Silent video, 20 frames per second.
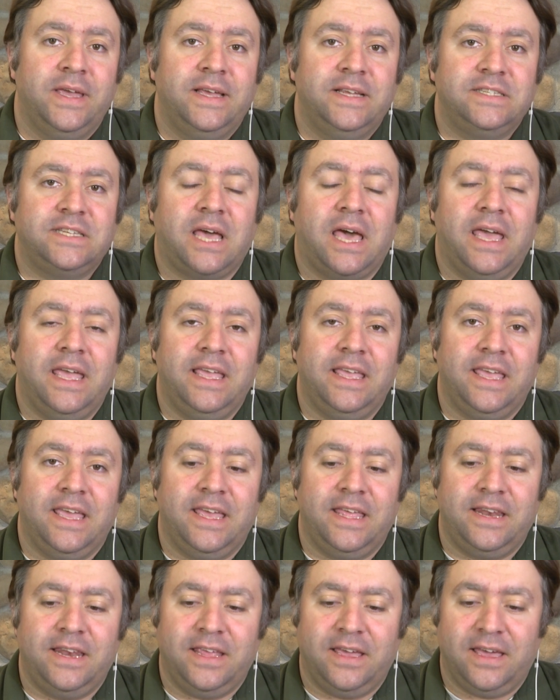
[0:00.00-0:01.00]
tying
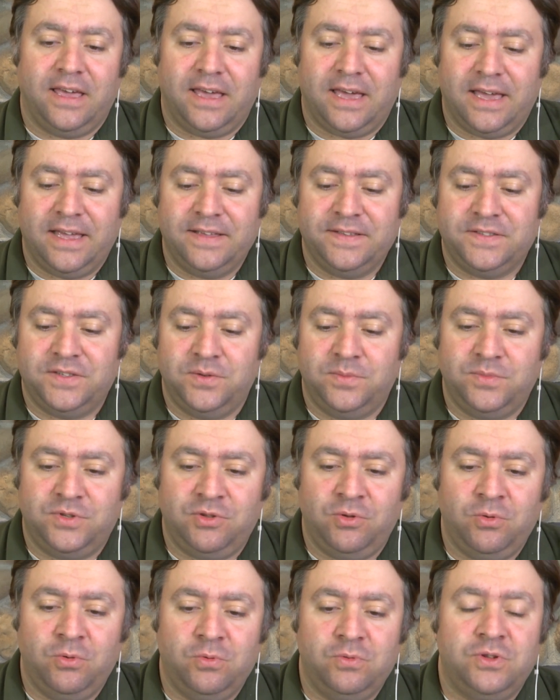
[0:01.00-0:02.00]
in, uh, I assume
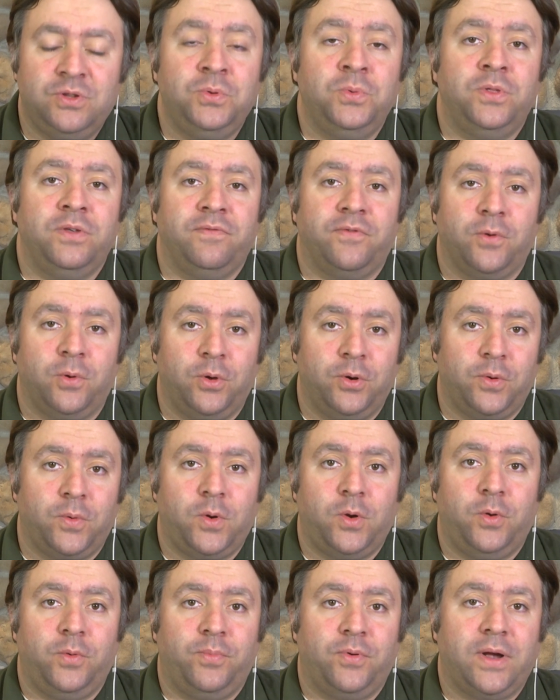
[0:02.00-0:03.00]
too, to the Verona
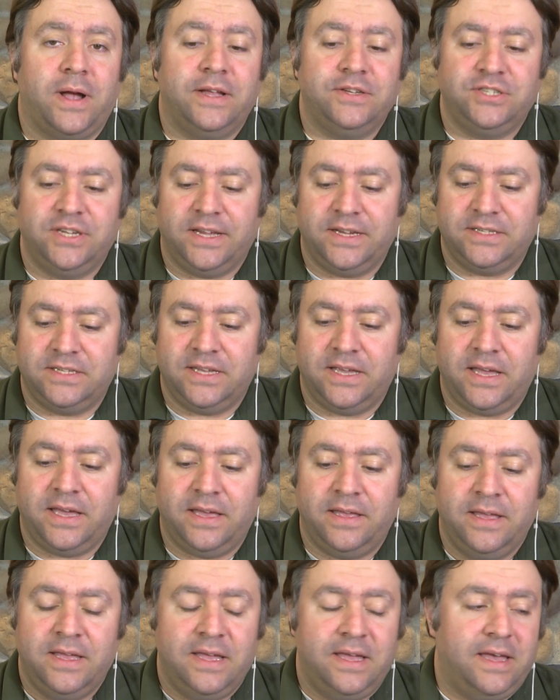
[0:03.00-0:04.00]
Road project
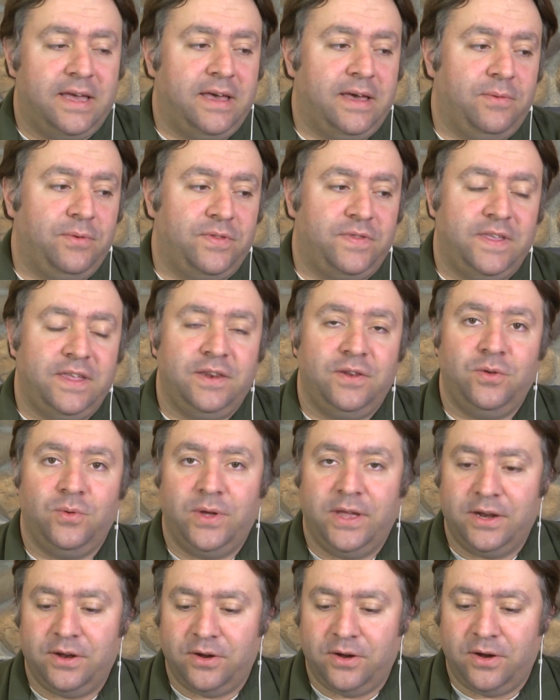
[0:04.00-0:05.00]
uh, uh, with the new
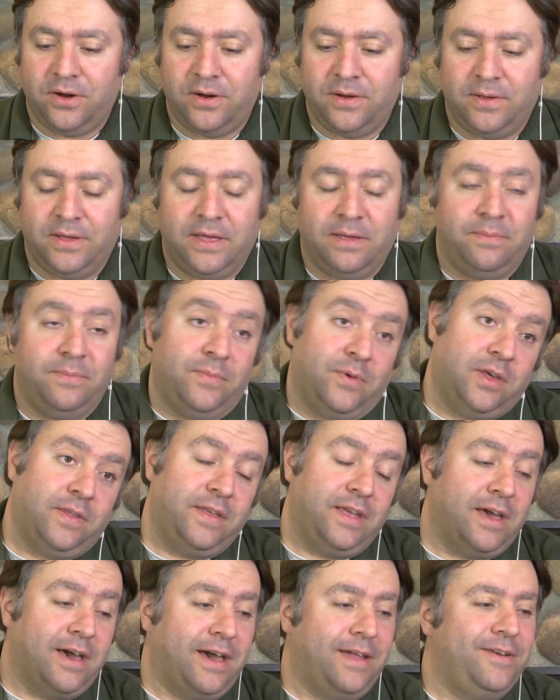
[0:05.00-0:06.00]
inner, uh, well,
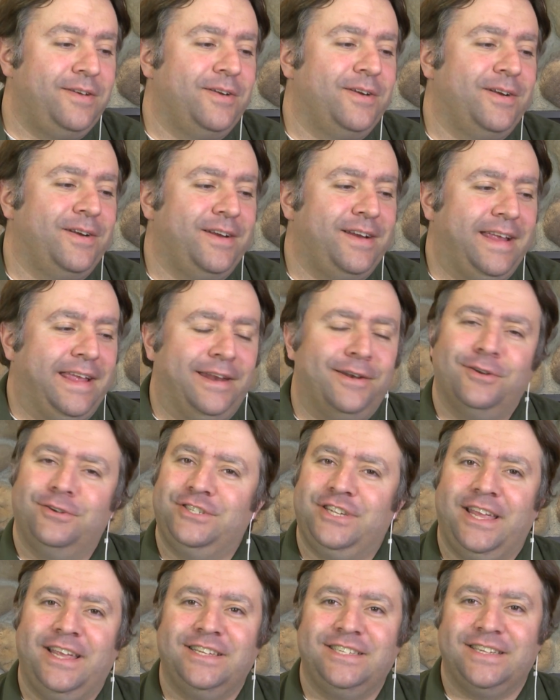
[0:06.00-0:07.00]
the under
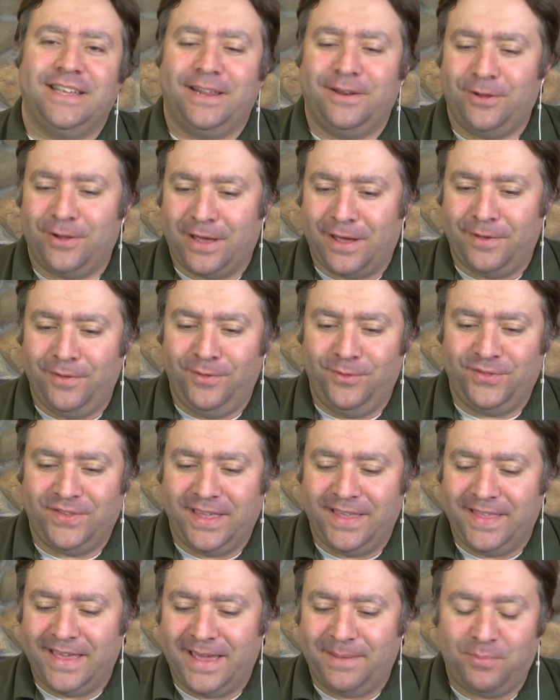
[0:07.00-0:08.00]
interchange. I don't know how you
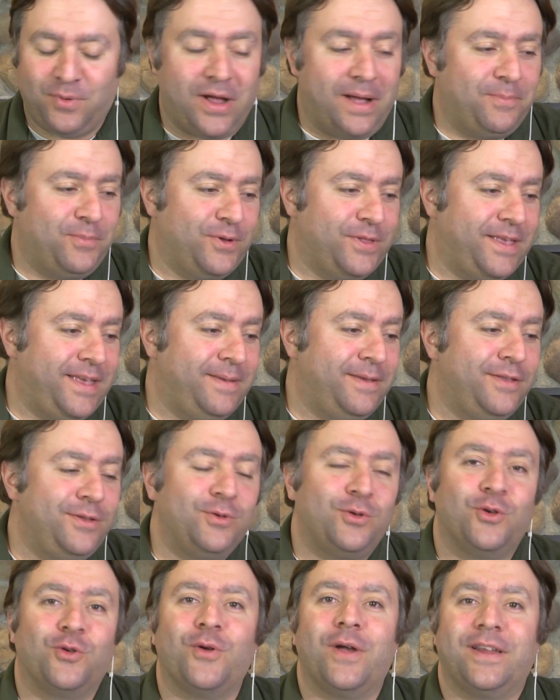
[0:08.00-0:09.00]
say that properly.
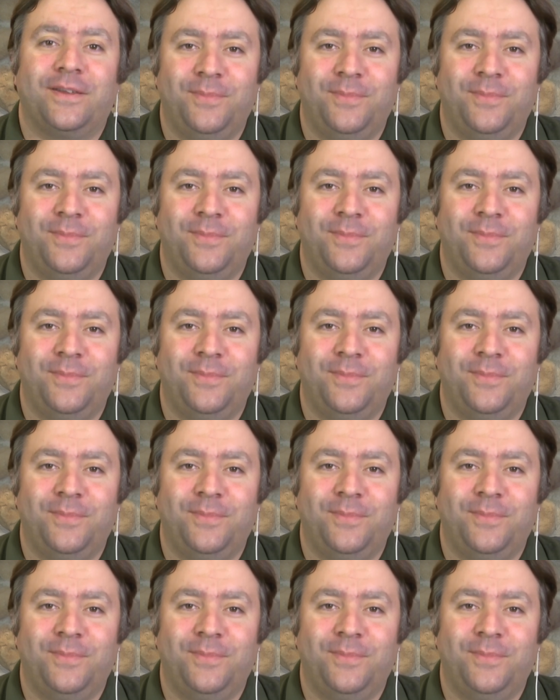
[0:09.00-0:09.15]
You can correct